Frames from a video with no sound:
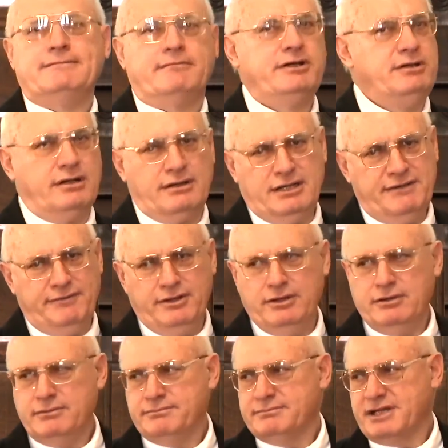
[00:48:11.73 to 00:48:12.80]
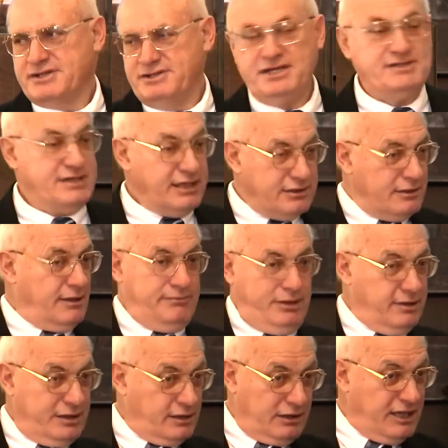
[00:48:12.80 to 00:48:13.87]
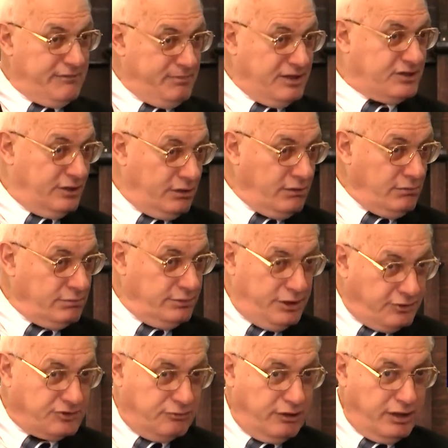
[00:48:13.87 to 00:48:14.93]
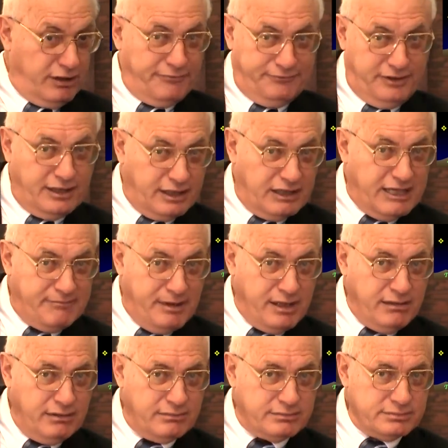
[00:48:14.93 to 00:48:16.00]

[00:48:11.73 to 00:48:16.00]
we're not leaving you." Because he said to them, "You're going to leave me too? You twelve, you're going to leave me?"